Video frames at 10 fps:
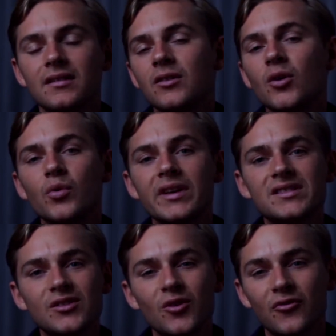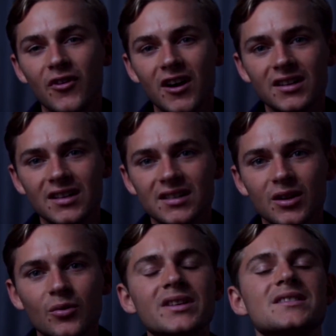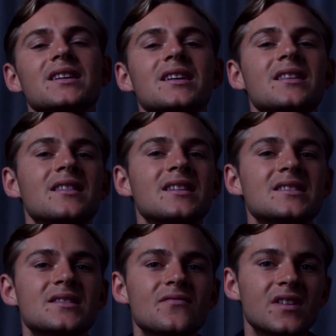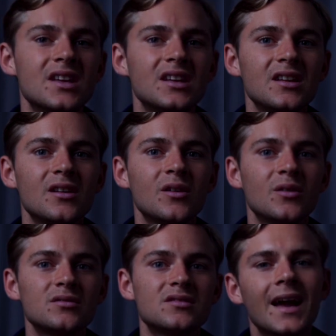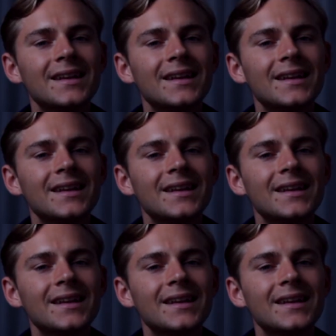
No risk, no fun, as I always say in these videos.